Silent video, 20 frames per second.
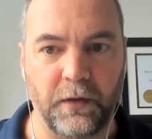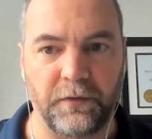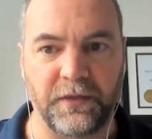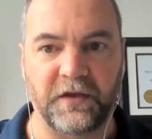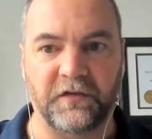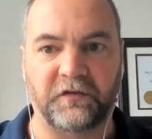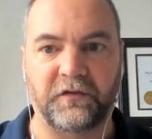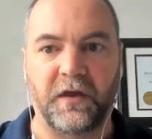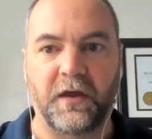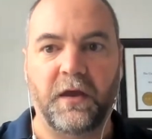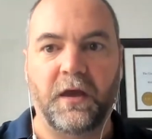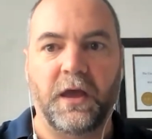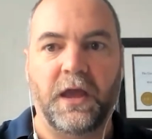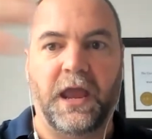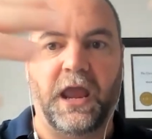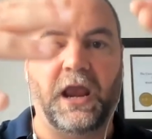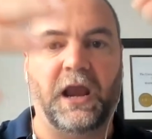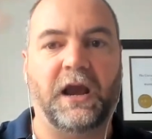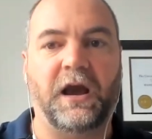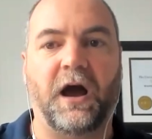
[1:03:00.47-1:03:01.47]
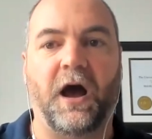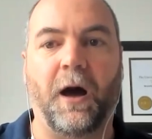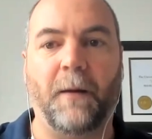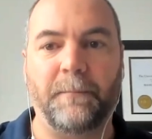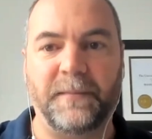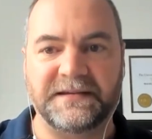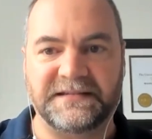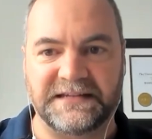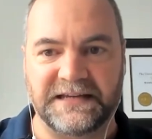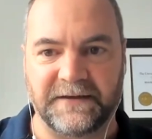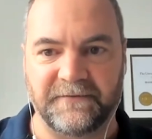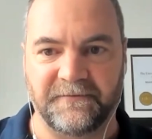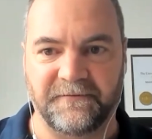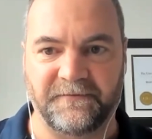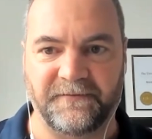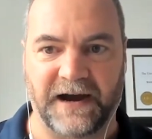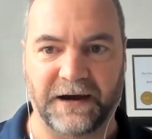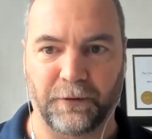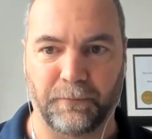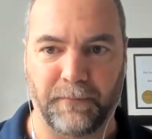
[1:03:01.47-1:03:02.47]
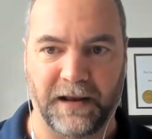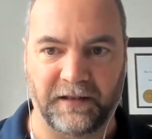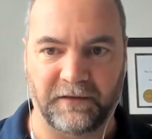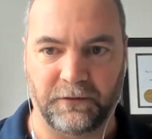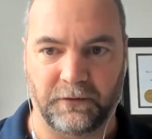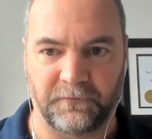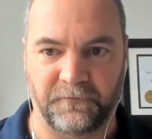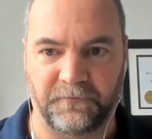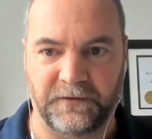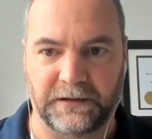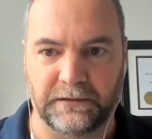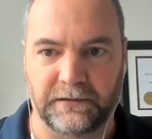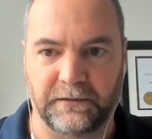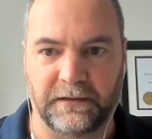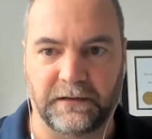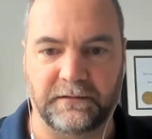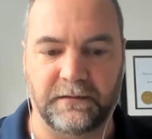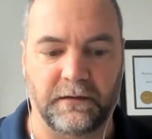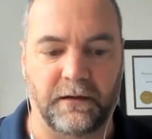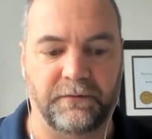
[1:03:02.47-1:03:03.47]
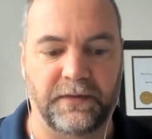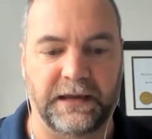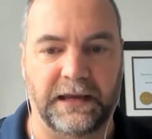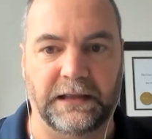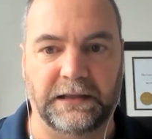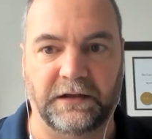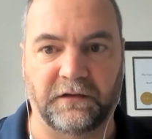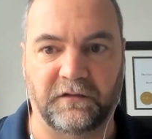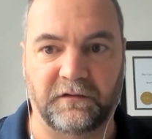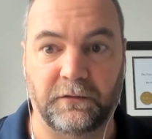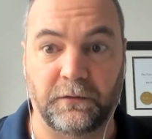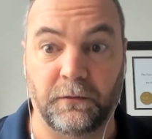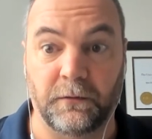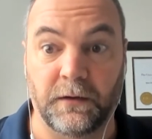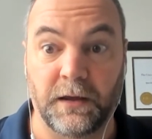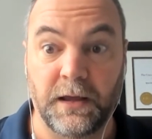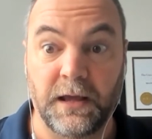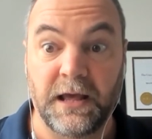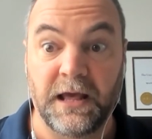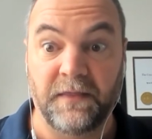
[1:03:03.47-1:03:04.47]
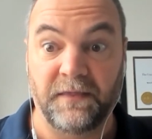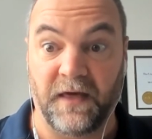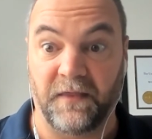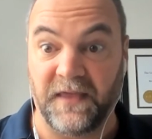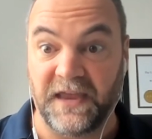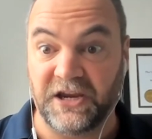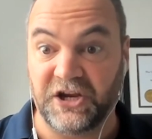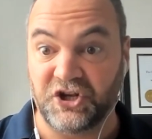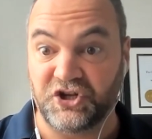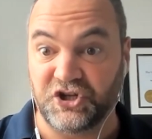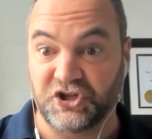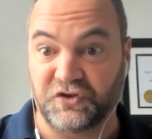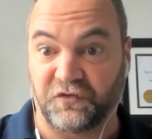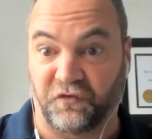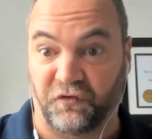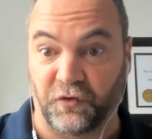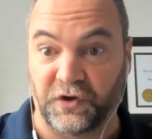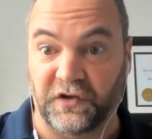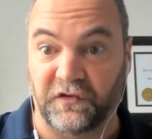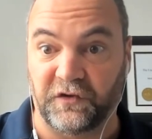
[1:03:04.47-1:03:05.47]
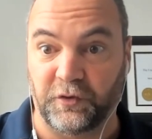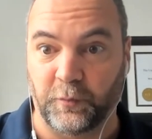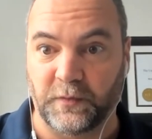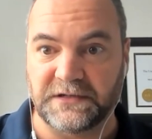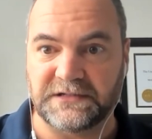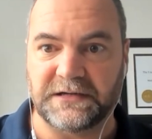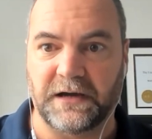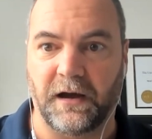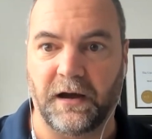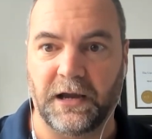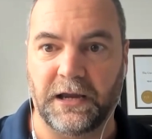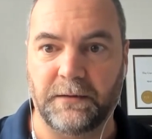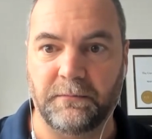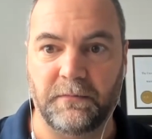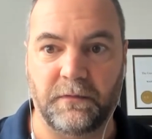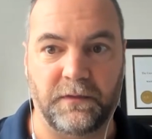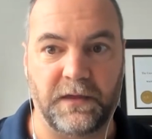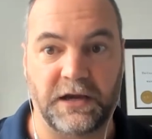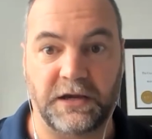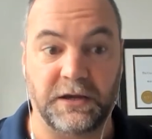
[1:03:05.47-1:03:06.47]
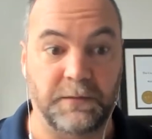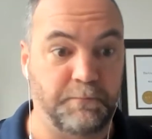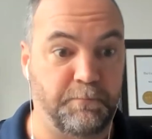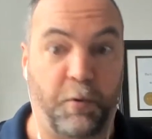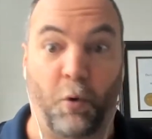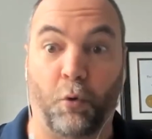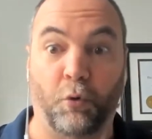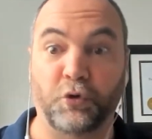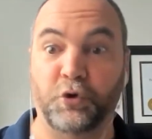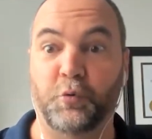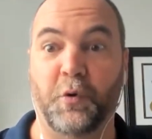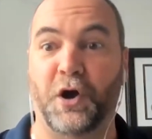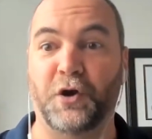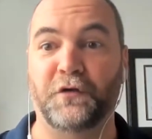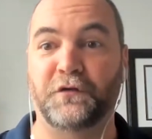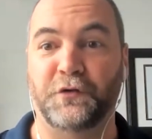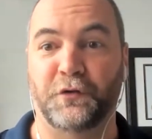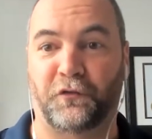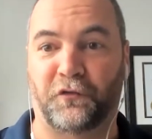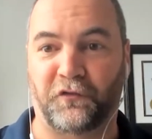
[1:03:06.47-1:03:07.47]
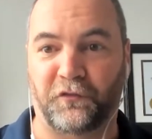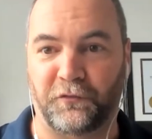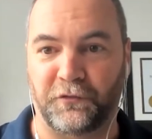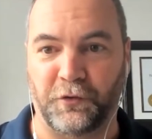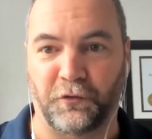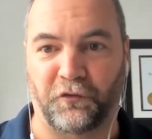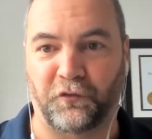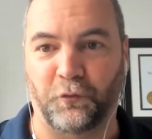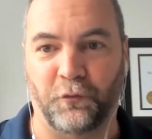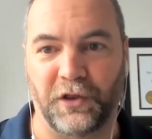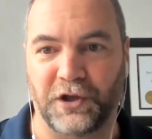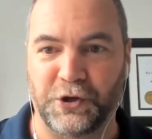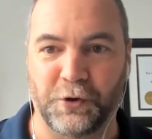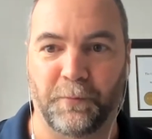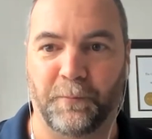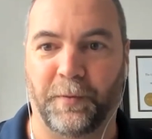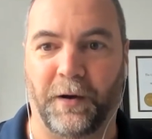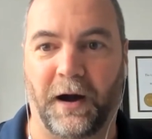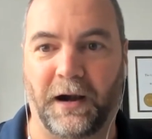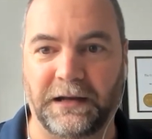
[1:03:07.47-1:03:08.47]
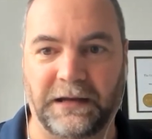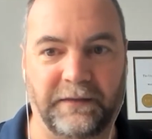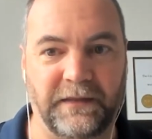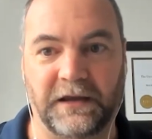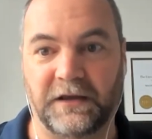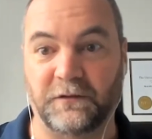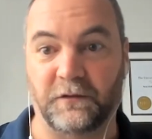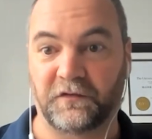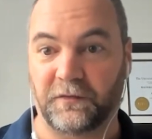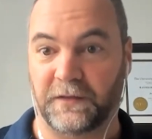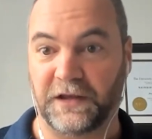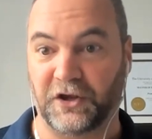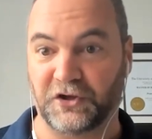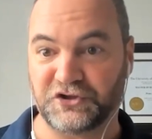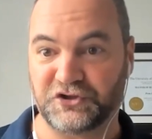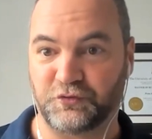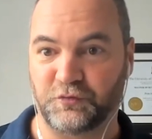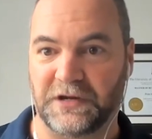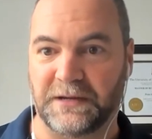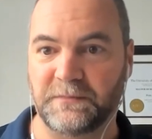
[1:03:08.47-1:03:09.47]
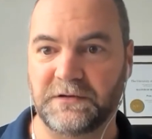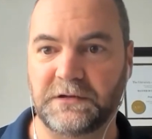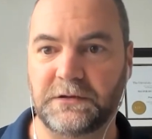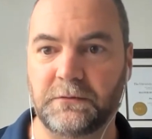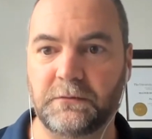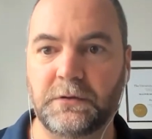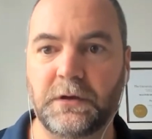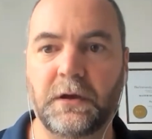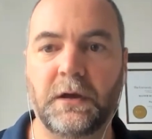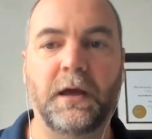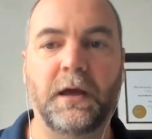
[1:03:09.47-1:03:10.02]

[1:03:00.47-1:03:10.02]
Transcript: this encompassing environmental field of the aliens too, that they could just freeze you in time. They could pull you out of your soul, out of your body. They could do something extreme to you.